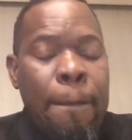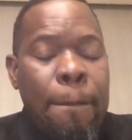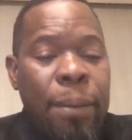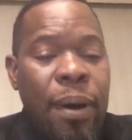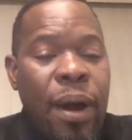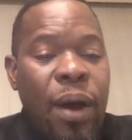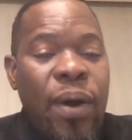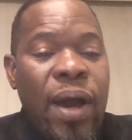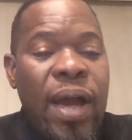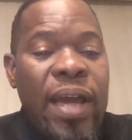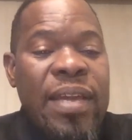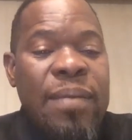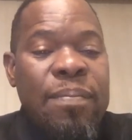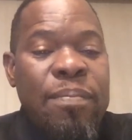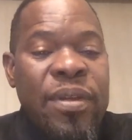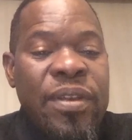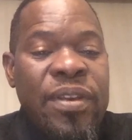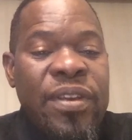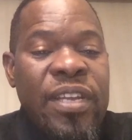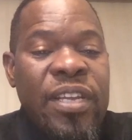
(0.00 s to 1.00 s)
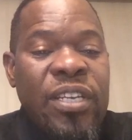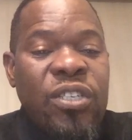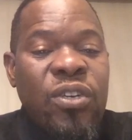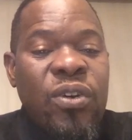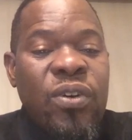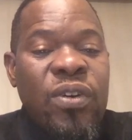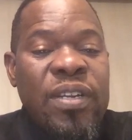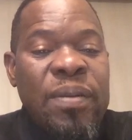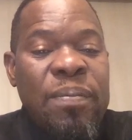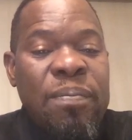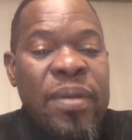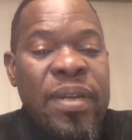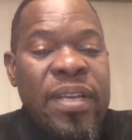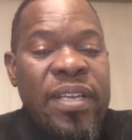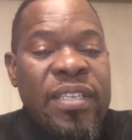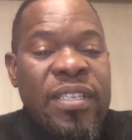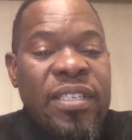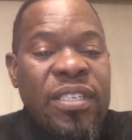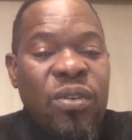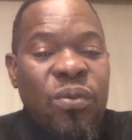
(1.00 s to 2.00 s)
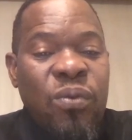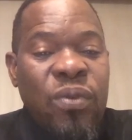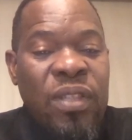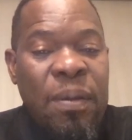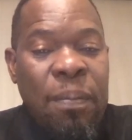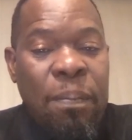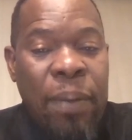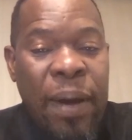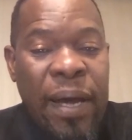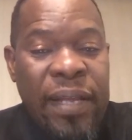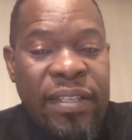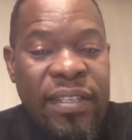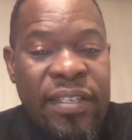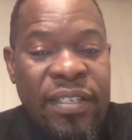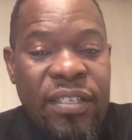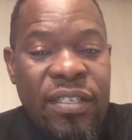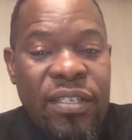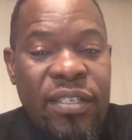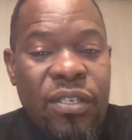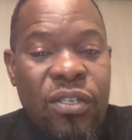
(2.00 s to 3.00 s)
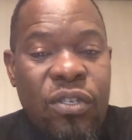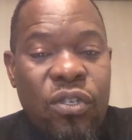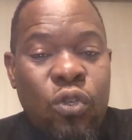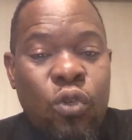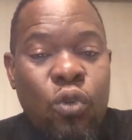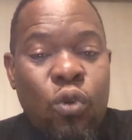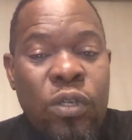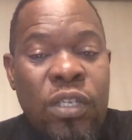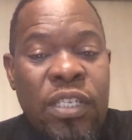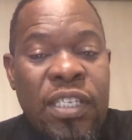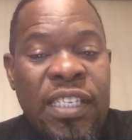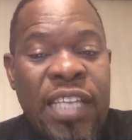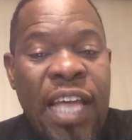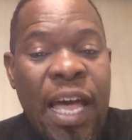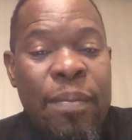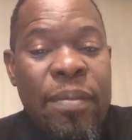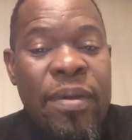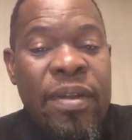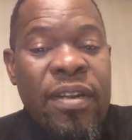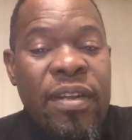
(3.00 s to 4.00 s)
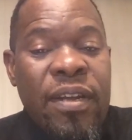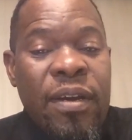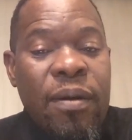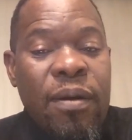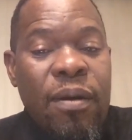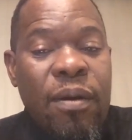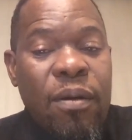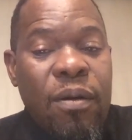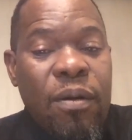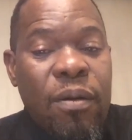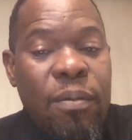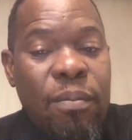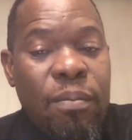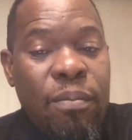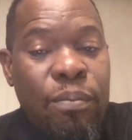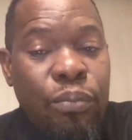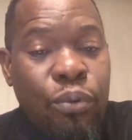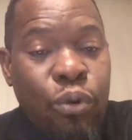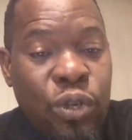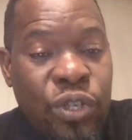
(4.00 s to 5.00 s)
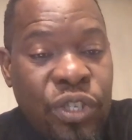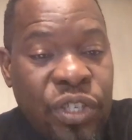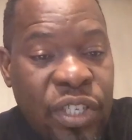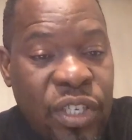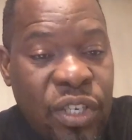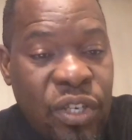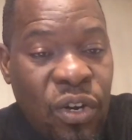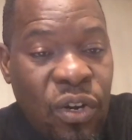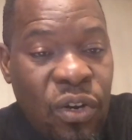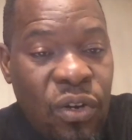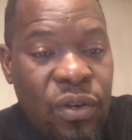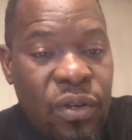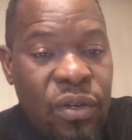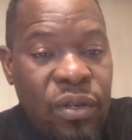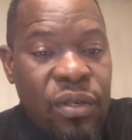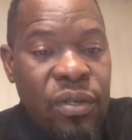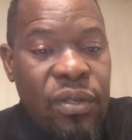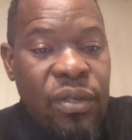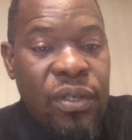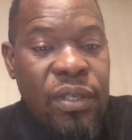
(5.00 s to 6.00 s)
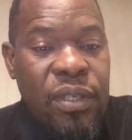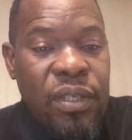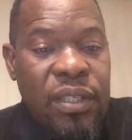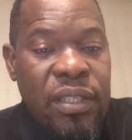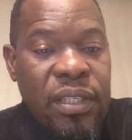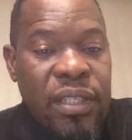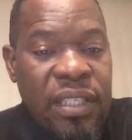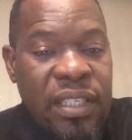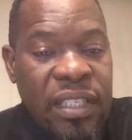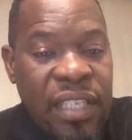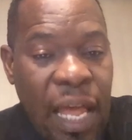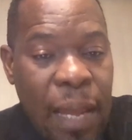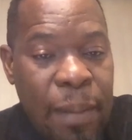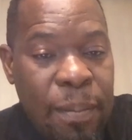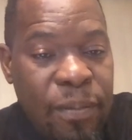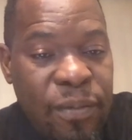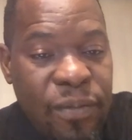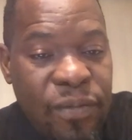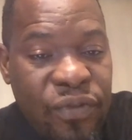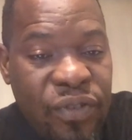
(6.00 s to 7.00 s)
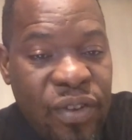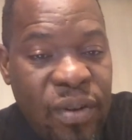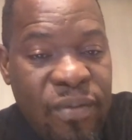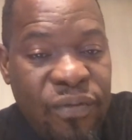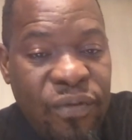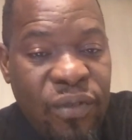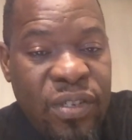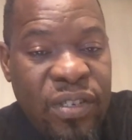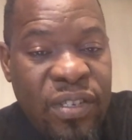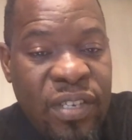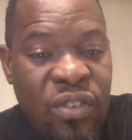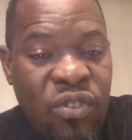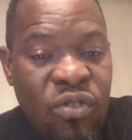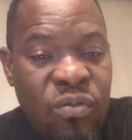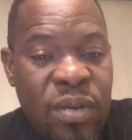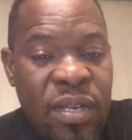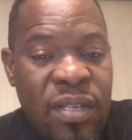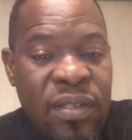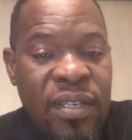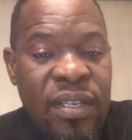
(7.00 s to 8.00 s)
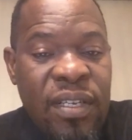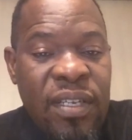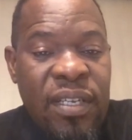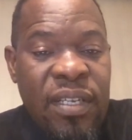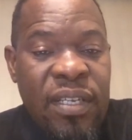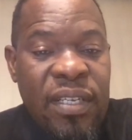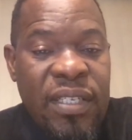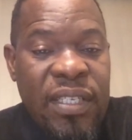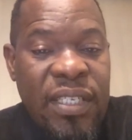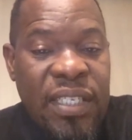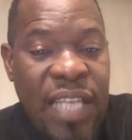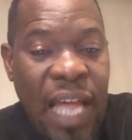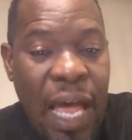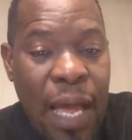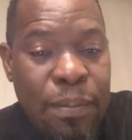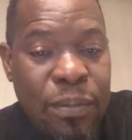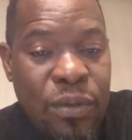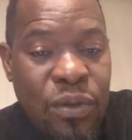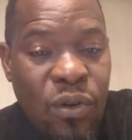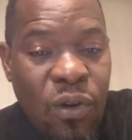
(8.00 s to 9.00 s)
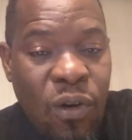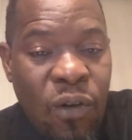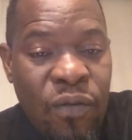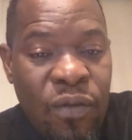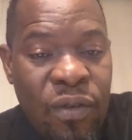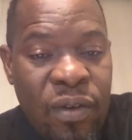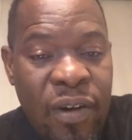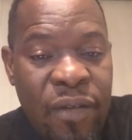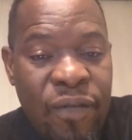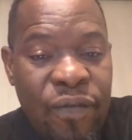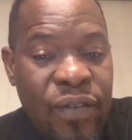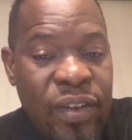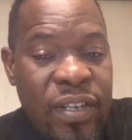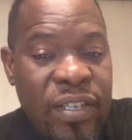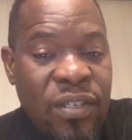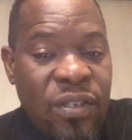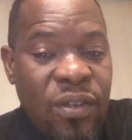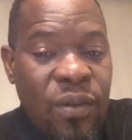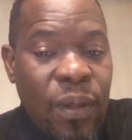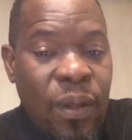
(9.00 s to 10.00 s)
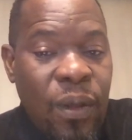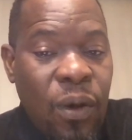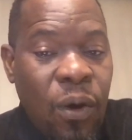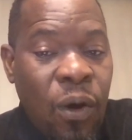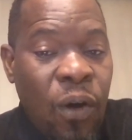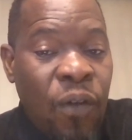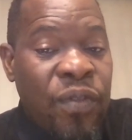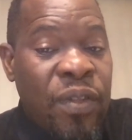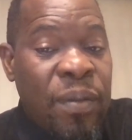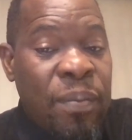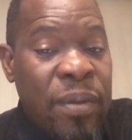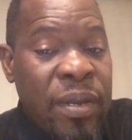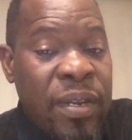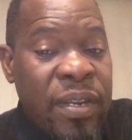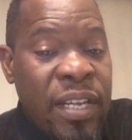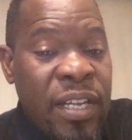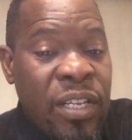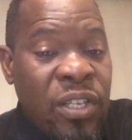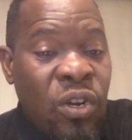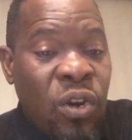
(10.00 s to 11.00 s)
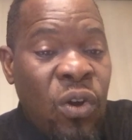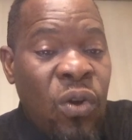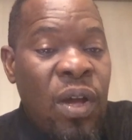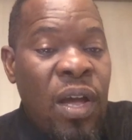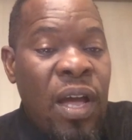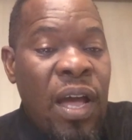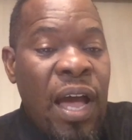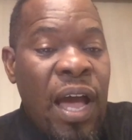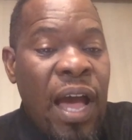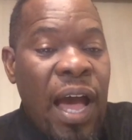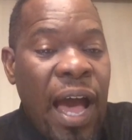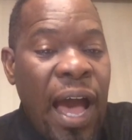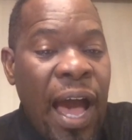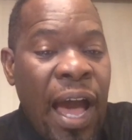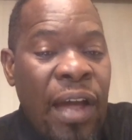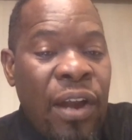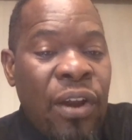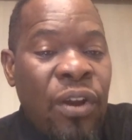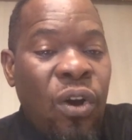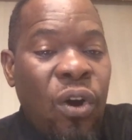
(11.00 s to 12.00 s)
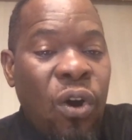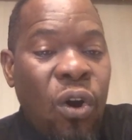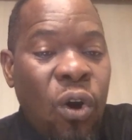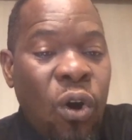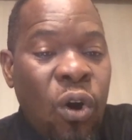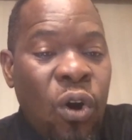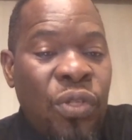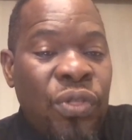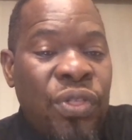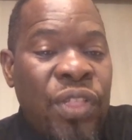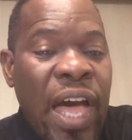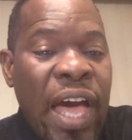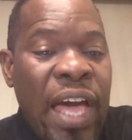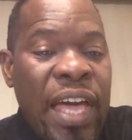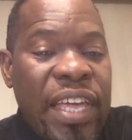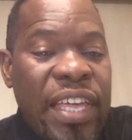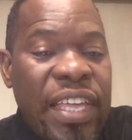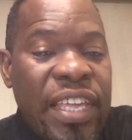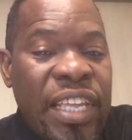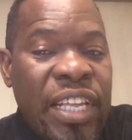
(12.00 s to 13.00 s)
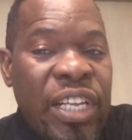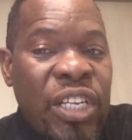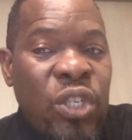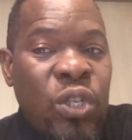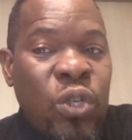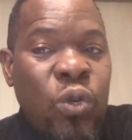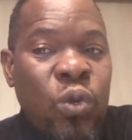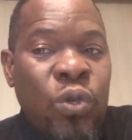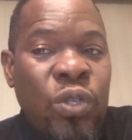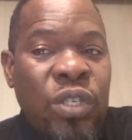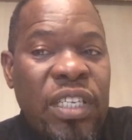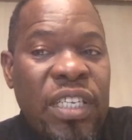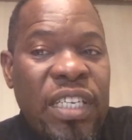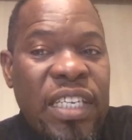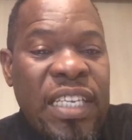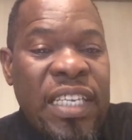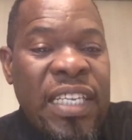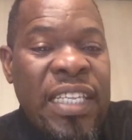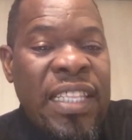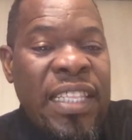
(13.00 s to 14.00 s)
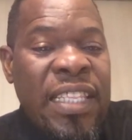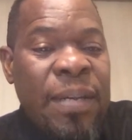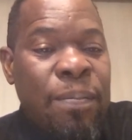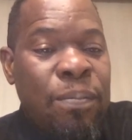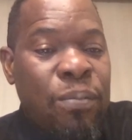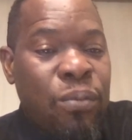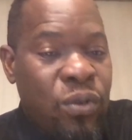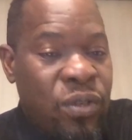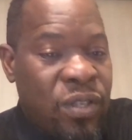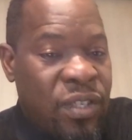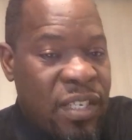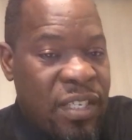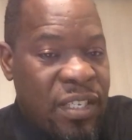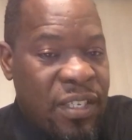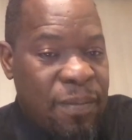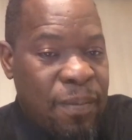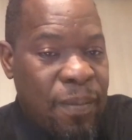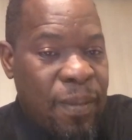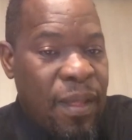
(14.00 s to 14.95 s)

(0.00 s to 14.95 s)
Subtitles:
Power in mediation remains with the parties to determine procedure, time frame for settlement, terms of reference of the mediator, and other issues in the process.